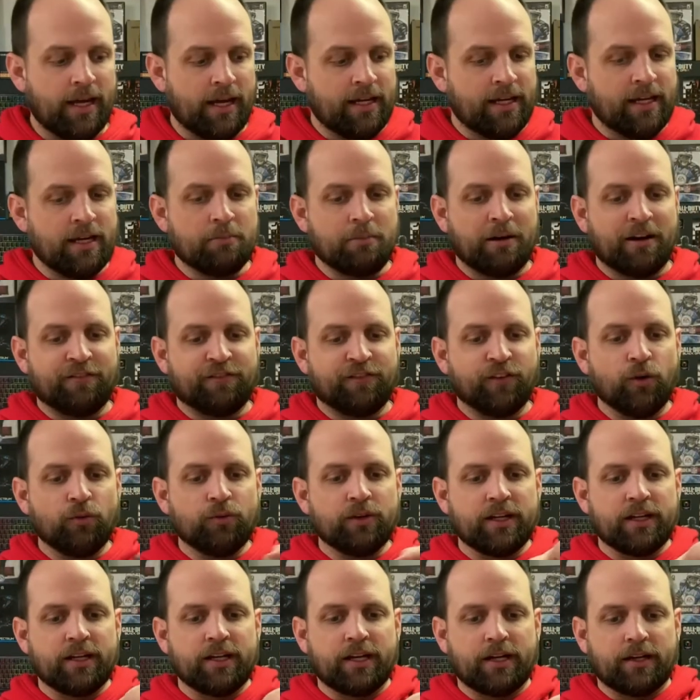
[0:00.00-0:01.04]
and get my
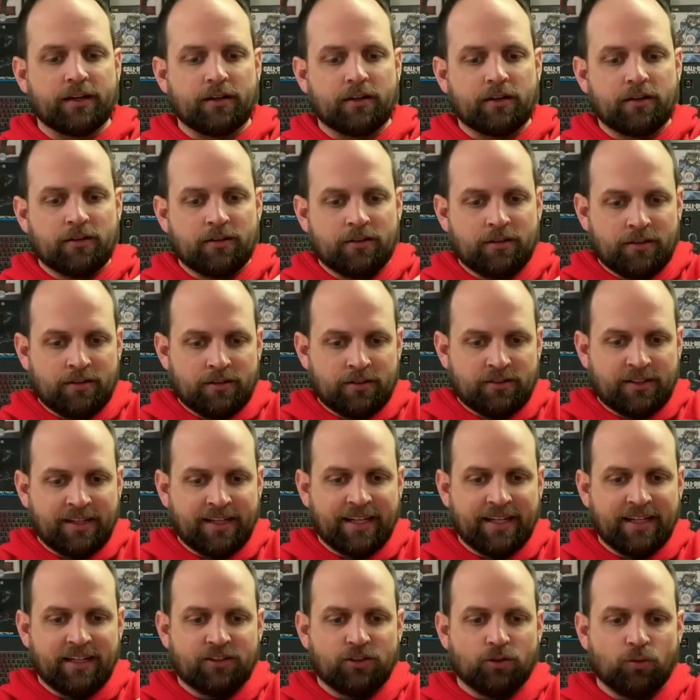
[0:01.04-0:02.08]
phone in here to
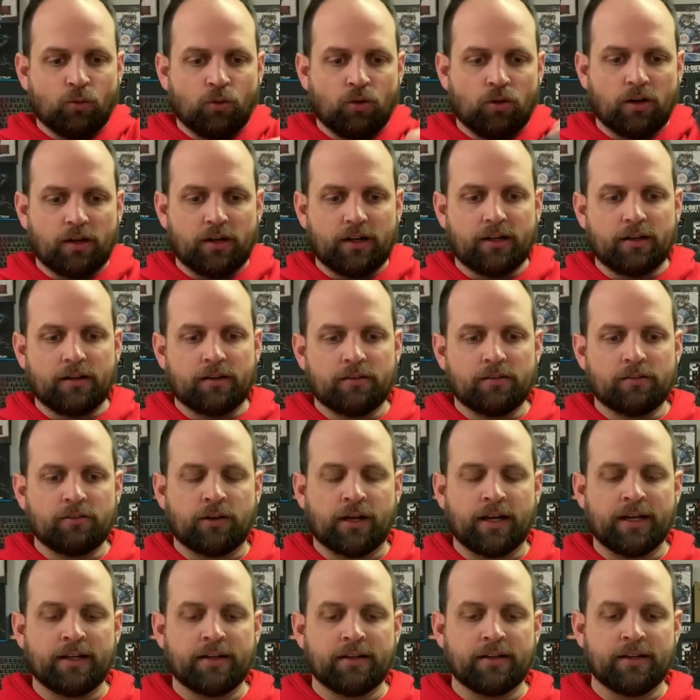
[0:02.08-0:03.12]
get it to work,
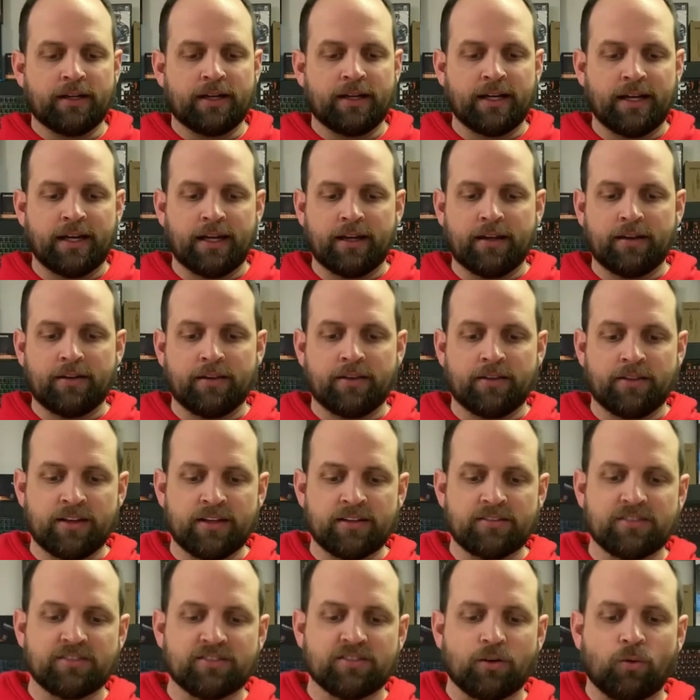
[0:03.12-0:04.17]
right?
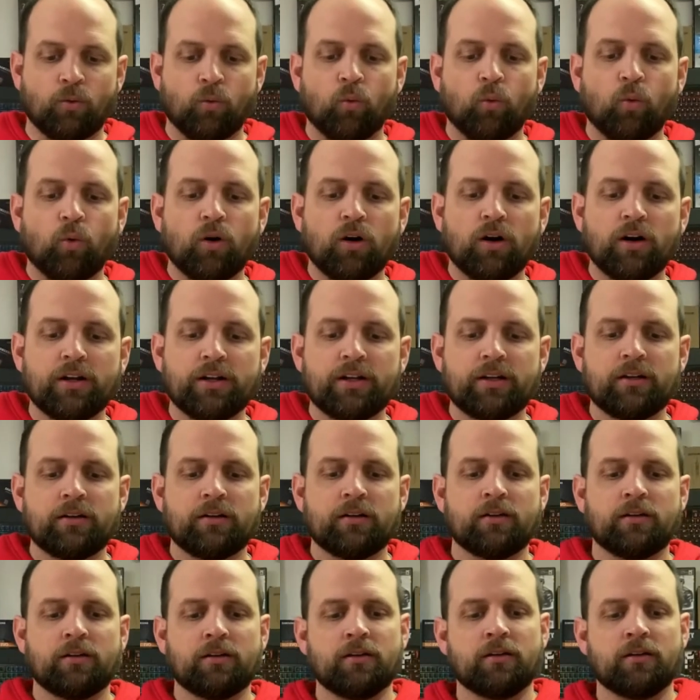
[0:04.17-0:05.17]
This is a one